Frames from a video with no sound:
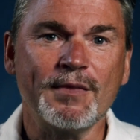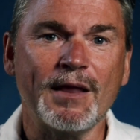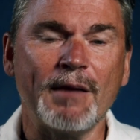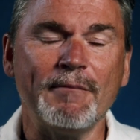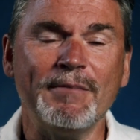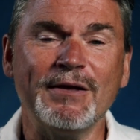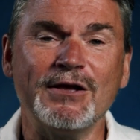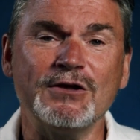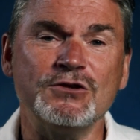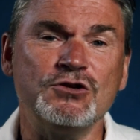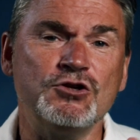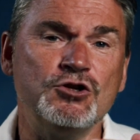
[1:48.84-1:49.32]

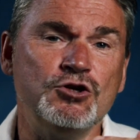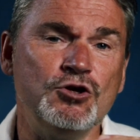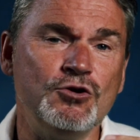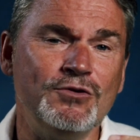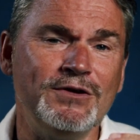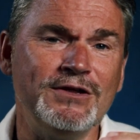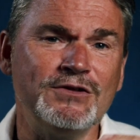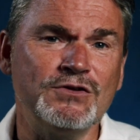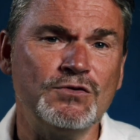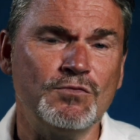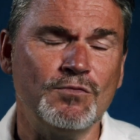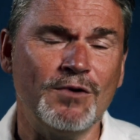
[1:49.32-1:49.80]
Because you
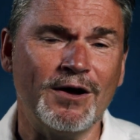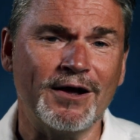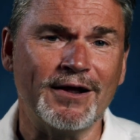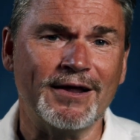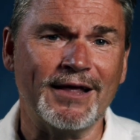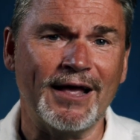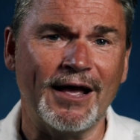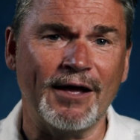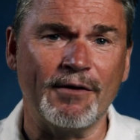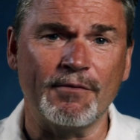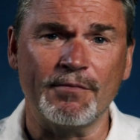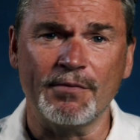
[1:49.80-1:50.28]
need to work
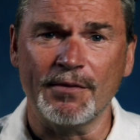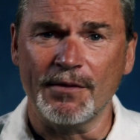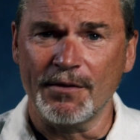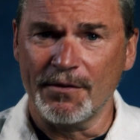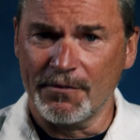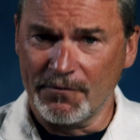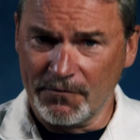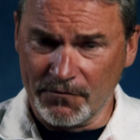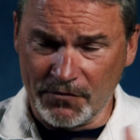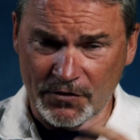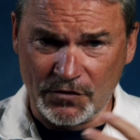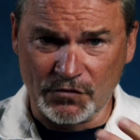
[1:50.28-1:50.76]
out,
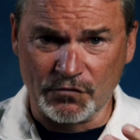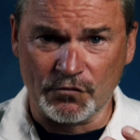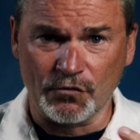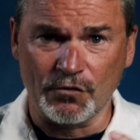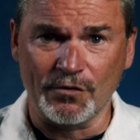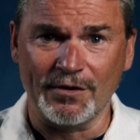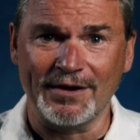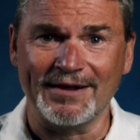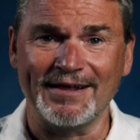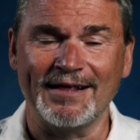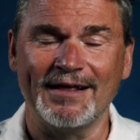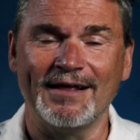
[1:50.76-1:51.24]
first of
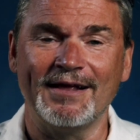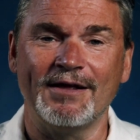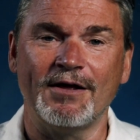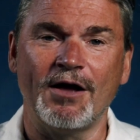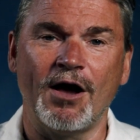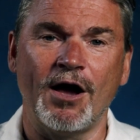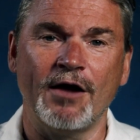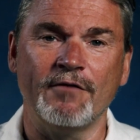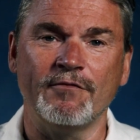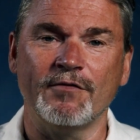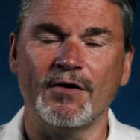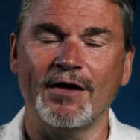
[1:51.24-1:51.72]
all,
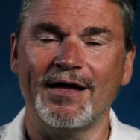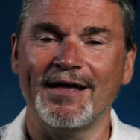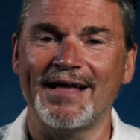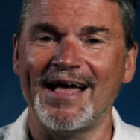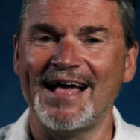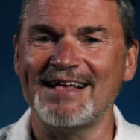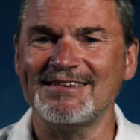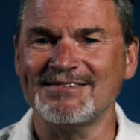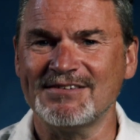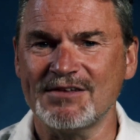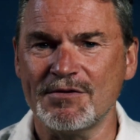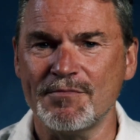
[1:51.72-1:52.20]
either
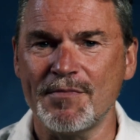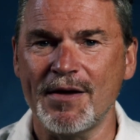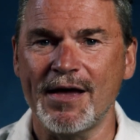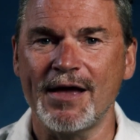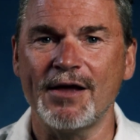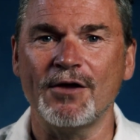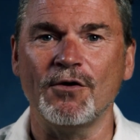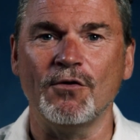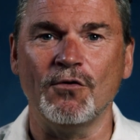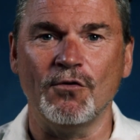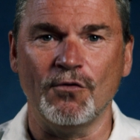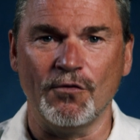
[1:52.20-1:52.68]

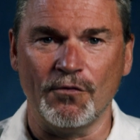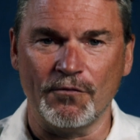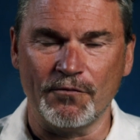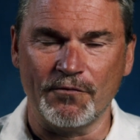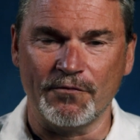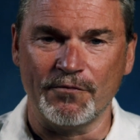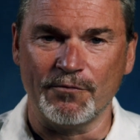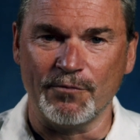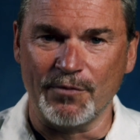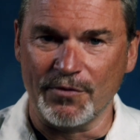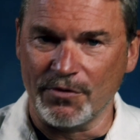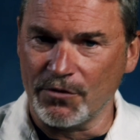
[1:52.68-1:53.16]
estimate or
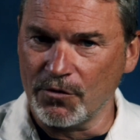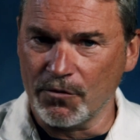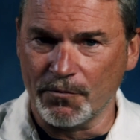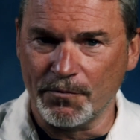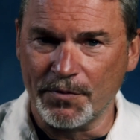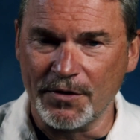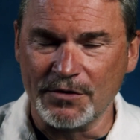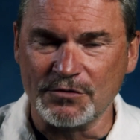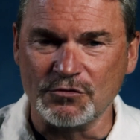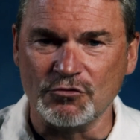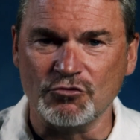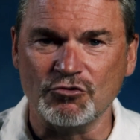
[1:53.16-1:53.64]
with your
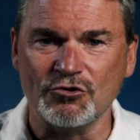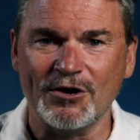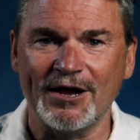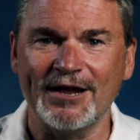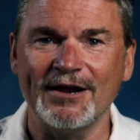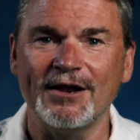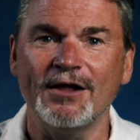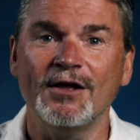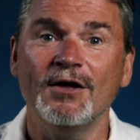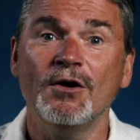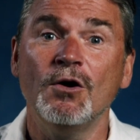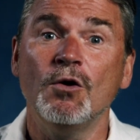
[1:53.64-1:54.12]
personal
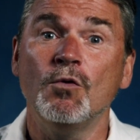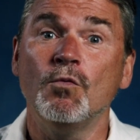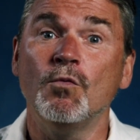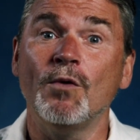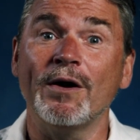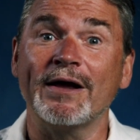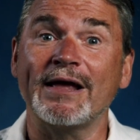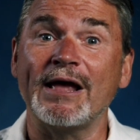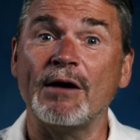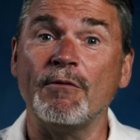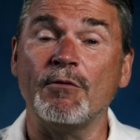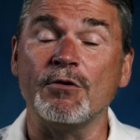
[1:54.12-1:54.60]
trainer,
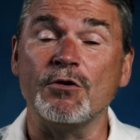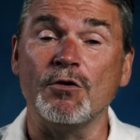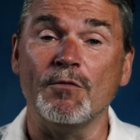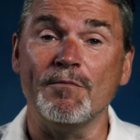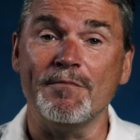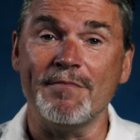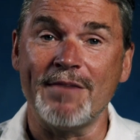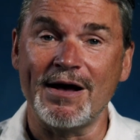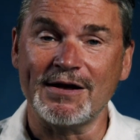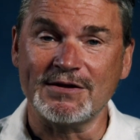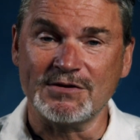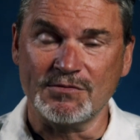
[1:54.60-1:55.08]
work out what your
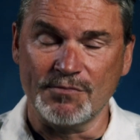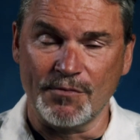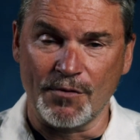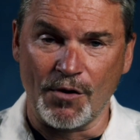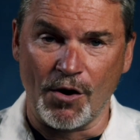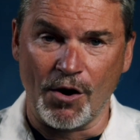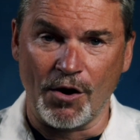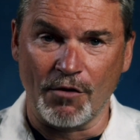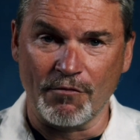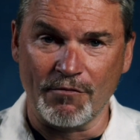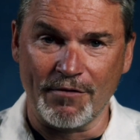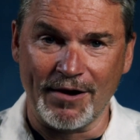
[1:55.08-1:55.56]
maximum
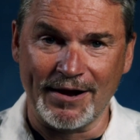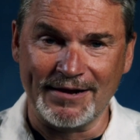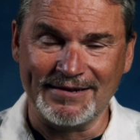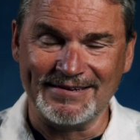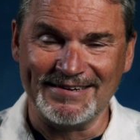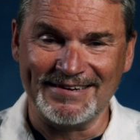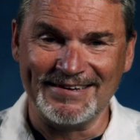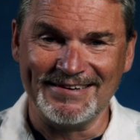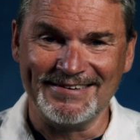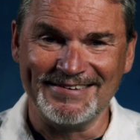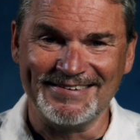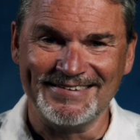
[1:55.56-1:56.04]
heart rate
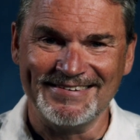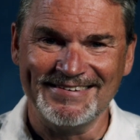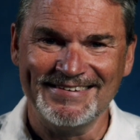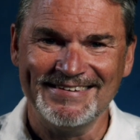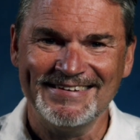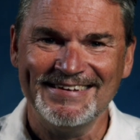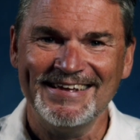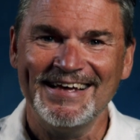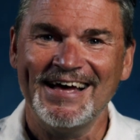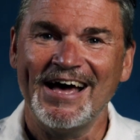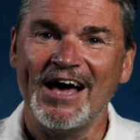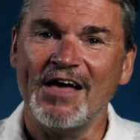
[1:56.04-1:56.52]
is,
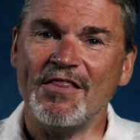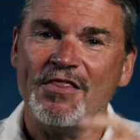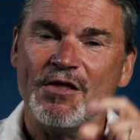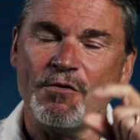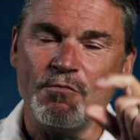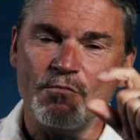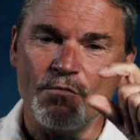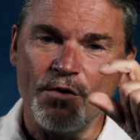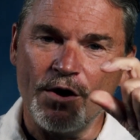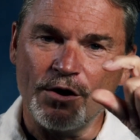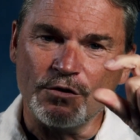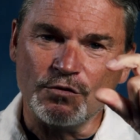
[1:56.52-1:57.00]
and
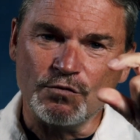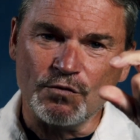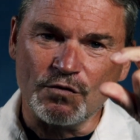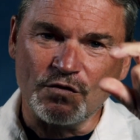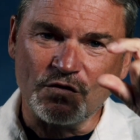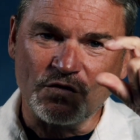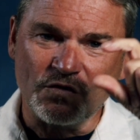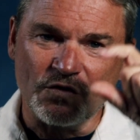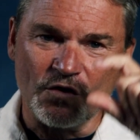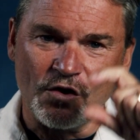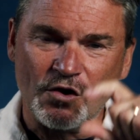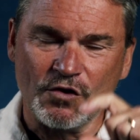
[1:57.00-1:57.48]
then work to a
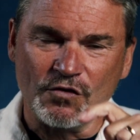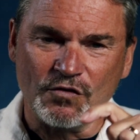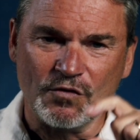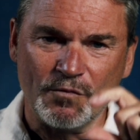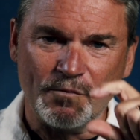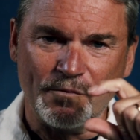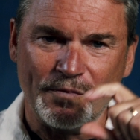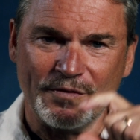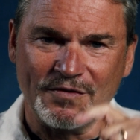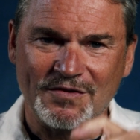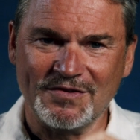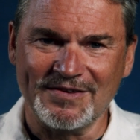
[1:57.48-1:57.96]
certain
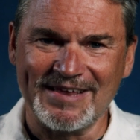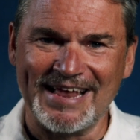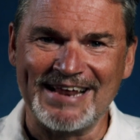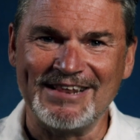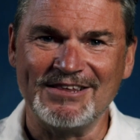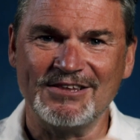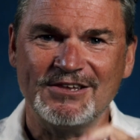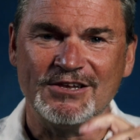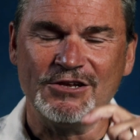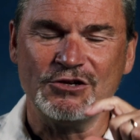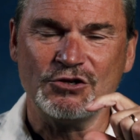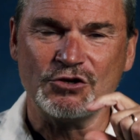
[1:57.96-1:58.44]

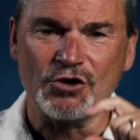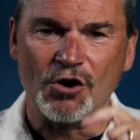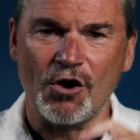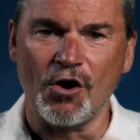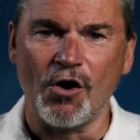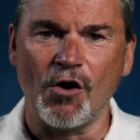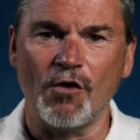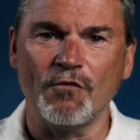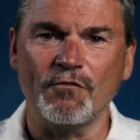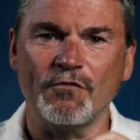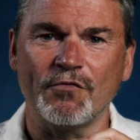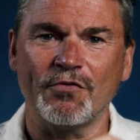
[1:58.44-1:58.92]
percentage
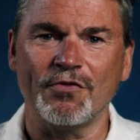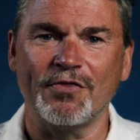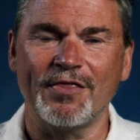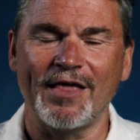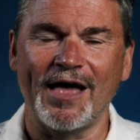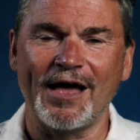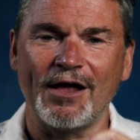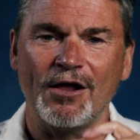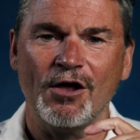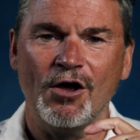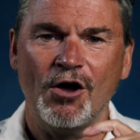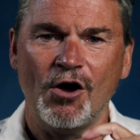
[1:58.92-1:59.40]
of
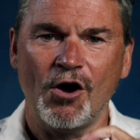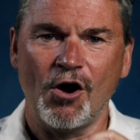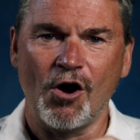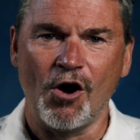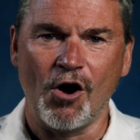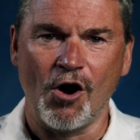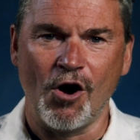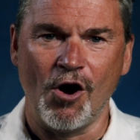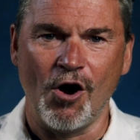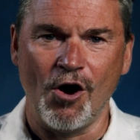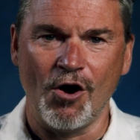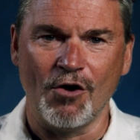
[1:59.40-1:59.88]
that
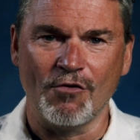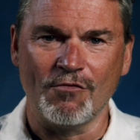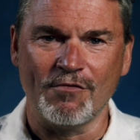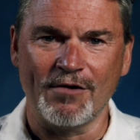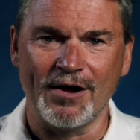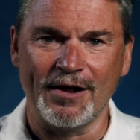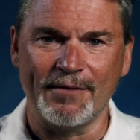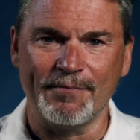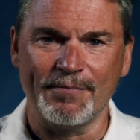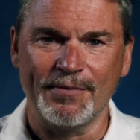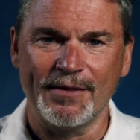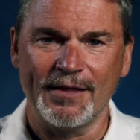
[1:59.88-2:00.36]
heart
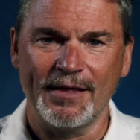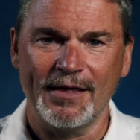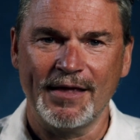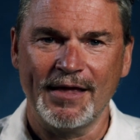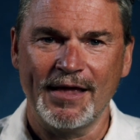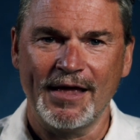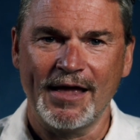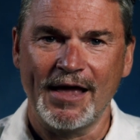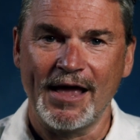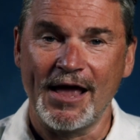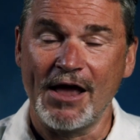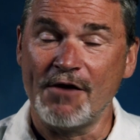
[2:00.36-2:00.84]
rate.
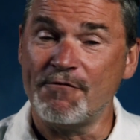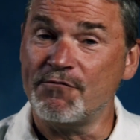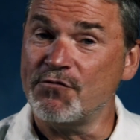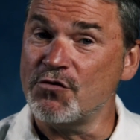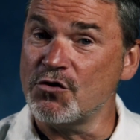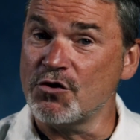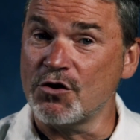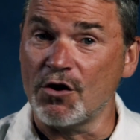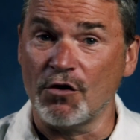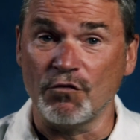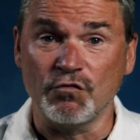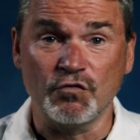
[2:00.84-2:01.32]
If you
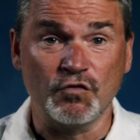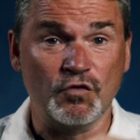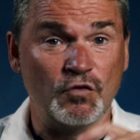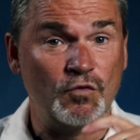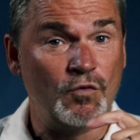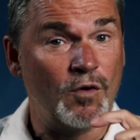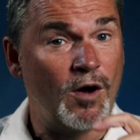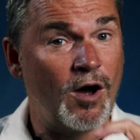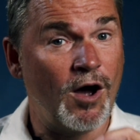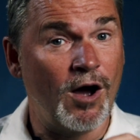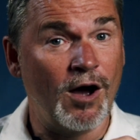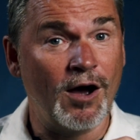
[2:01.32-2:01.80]
go too
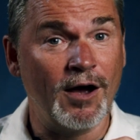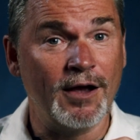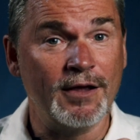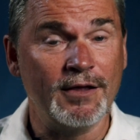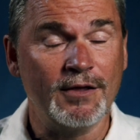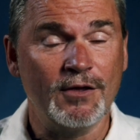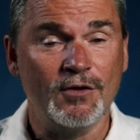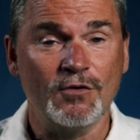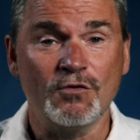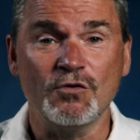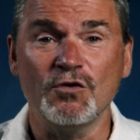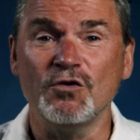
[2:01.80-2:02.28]
high,
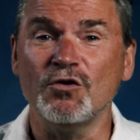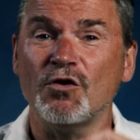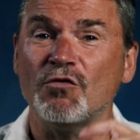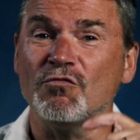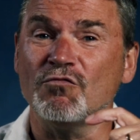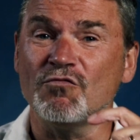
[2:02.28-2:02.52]
you're not